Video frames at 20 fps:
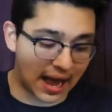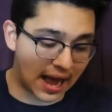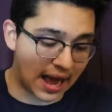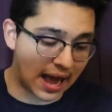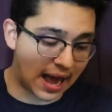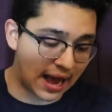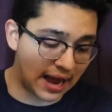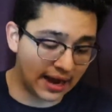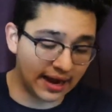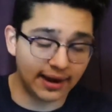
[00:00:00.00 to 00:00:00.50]

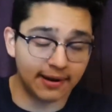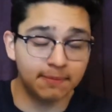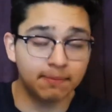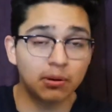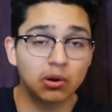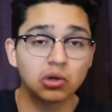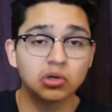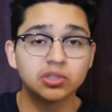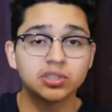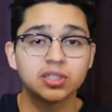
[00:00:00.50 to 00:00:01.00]
i
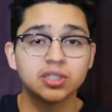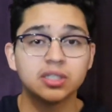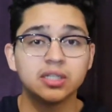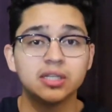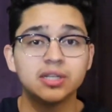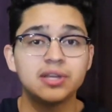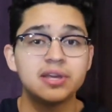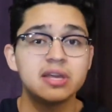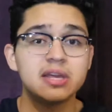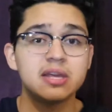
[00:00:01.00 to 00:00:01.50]

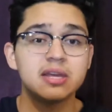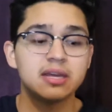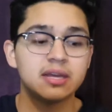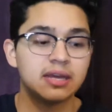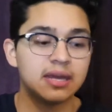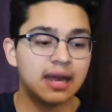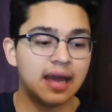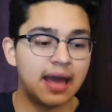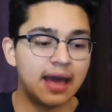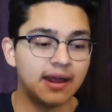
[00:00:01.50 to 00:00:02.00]
personally
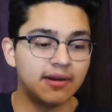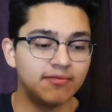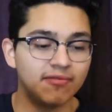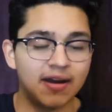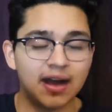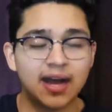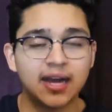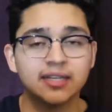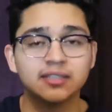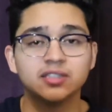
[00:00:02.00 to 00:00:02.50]

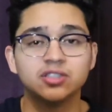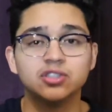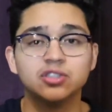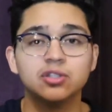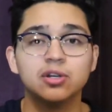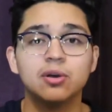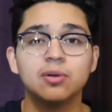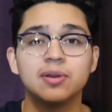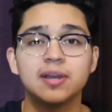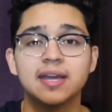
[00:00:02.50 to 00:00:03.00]
advise you
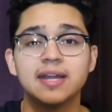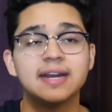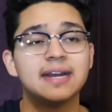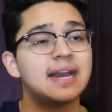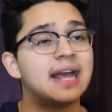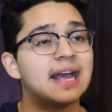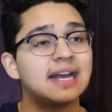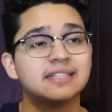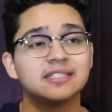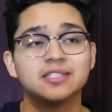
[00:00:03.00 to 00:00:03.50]
know getting
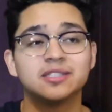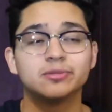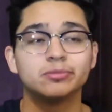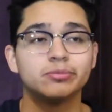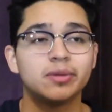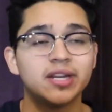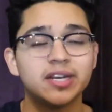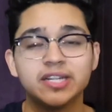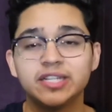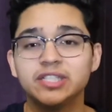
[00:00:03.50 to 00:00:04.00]
as
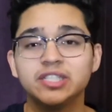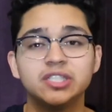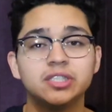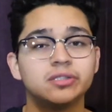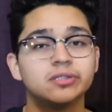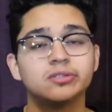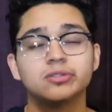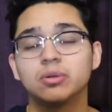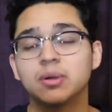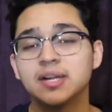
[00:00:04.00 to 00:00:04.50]
many
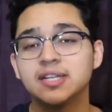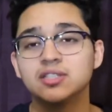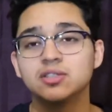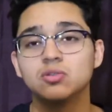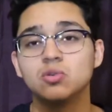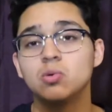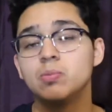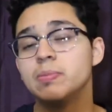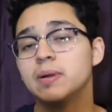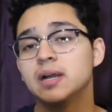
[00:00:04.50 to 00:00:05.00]
grade
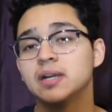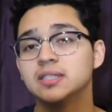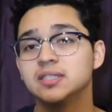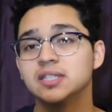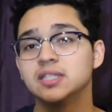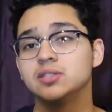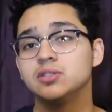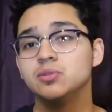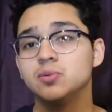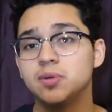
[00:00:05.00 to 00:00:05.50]
school pairs
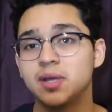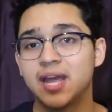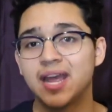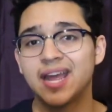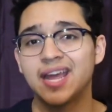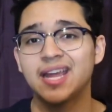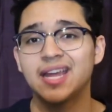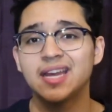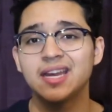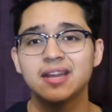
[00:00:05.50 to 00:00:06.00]
as you
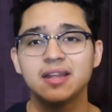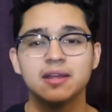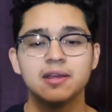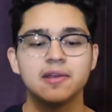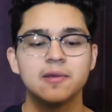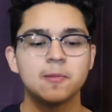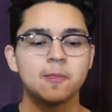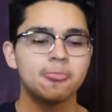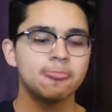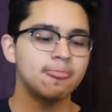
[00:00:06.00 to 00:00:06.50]
can
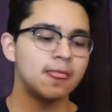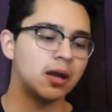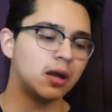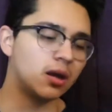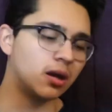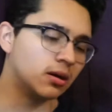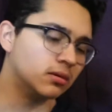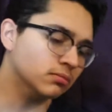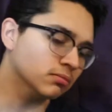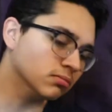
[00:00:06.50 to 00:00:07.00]

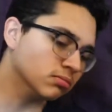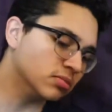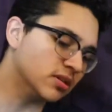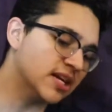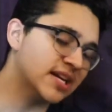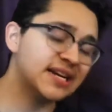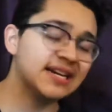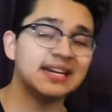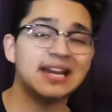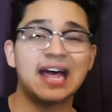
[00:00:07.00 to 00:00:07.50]
um,
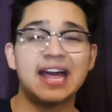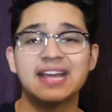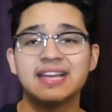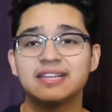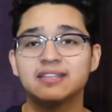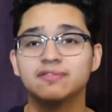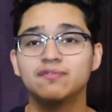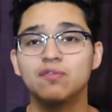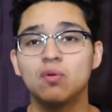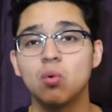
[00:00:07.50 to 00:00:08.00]
getting like
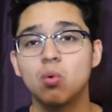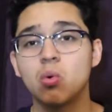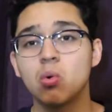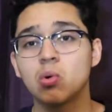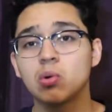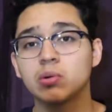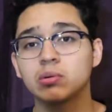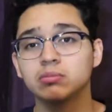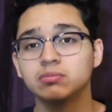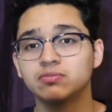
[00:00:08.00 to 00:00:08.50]

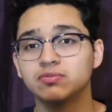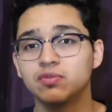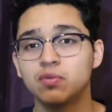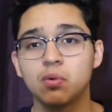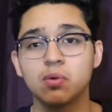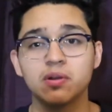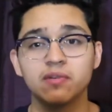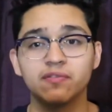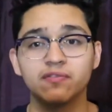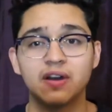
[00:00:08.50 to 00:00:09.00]
four, four
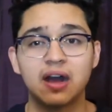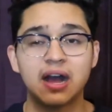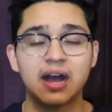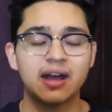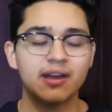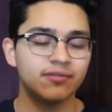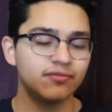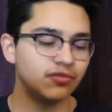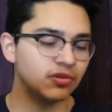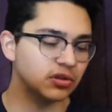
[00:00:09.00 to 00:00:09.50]
to
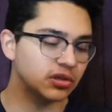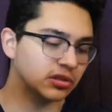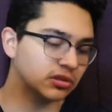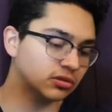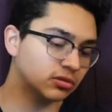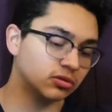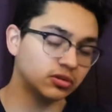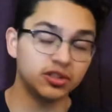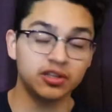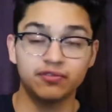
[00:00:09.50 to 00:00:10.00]
five. You
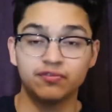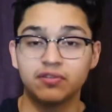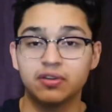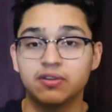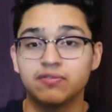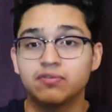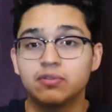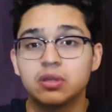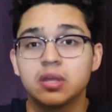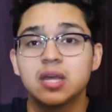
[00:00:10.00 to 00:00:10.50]
know, if
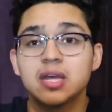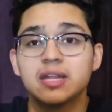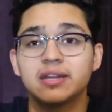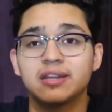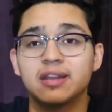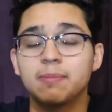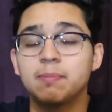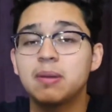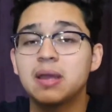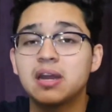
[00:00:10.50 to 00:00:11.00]
if
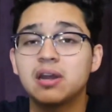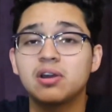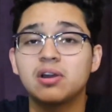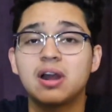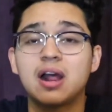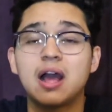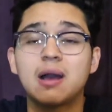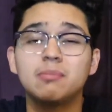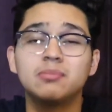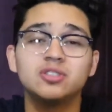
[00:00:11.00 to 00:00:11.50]
depending on
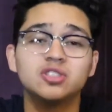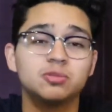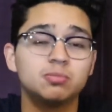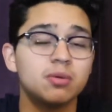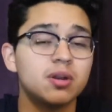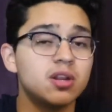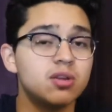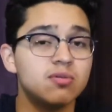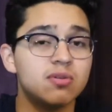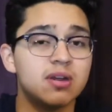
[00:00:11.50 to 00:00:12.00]
how much money you